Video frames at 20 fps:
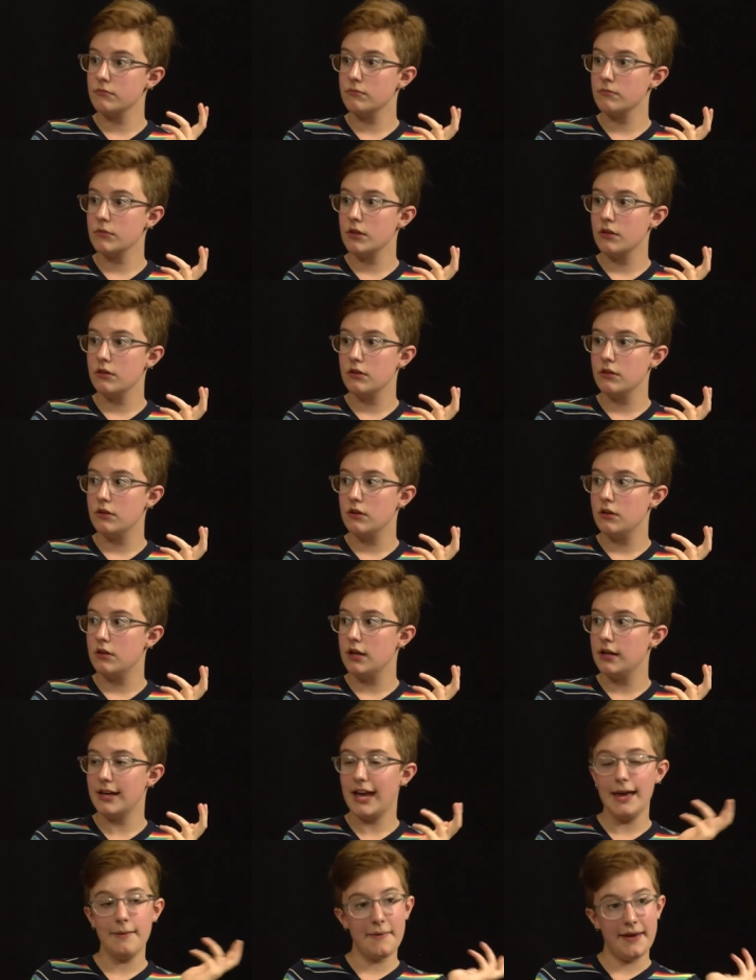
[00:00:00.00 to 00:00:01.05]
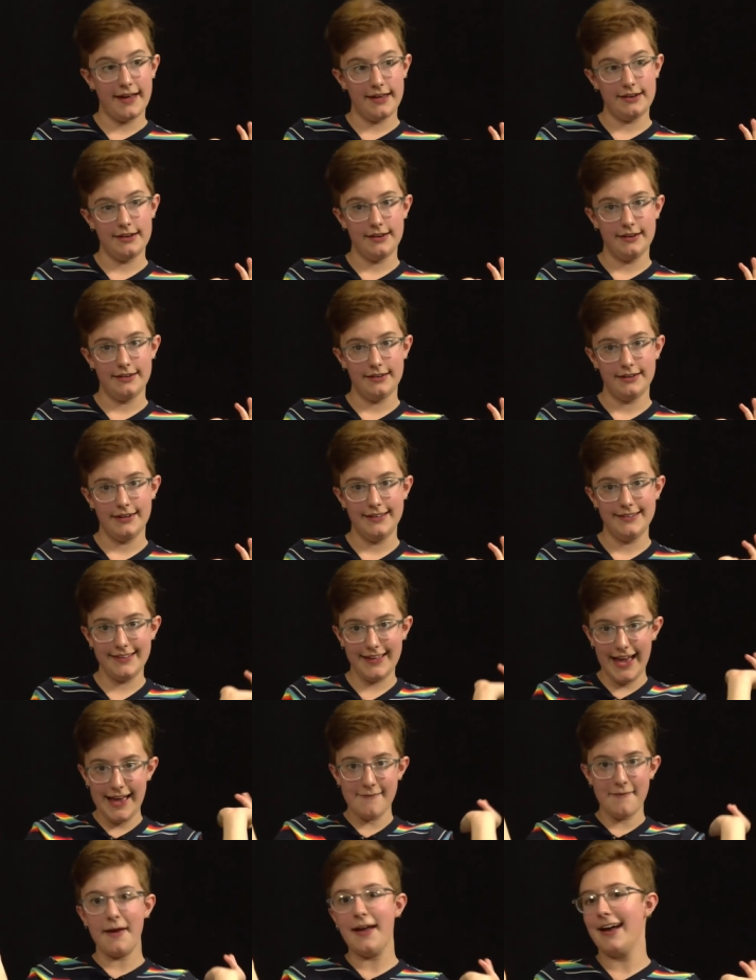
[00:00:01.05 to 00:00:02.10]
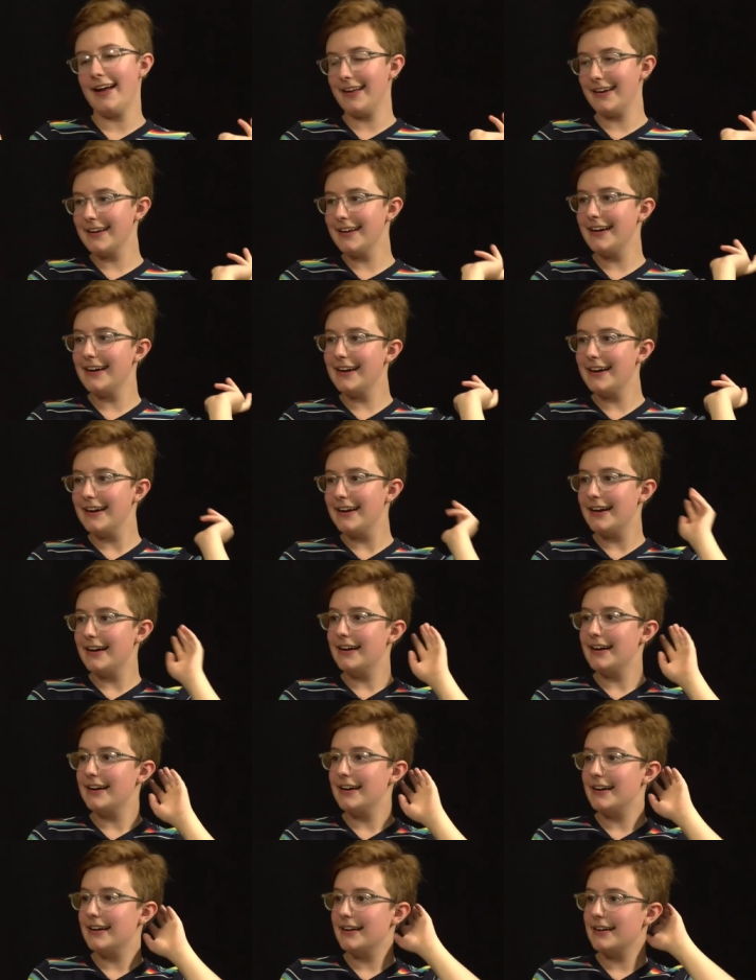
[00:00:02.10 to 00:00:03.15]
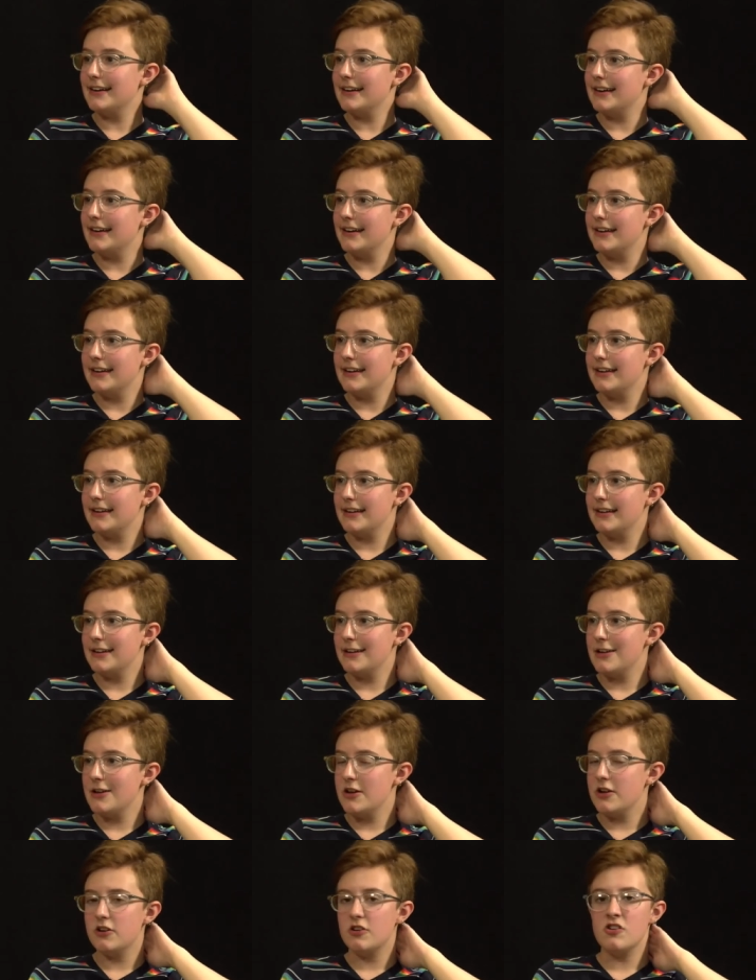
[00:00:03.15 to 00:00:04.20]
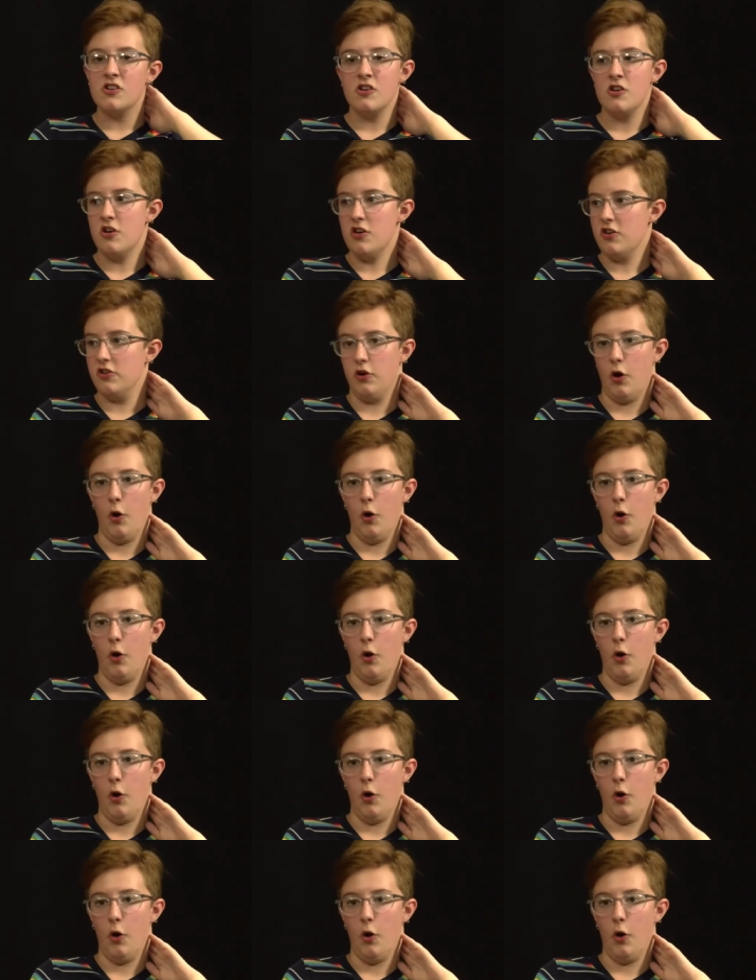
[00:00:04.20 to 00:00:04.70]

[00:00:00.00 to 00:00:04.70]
A gay man. A gay man. A gay man. He's a gay man. Didn't yeah. they hint at him being gay? Before,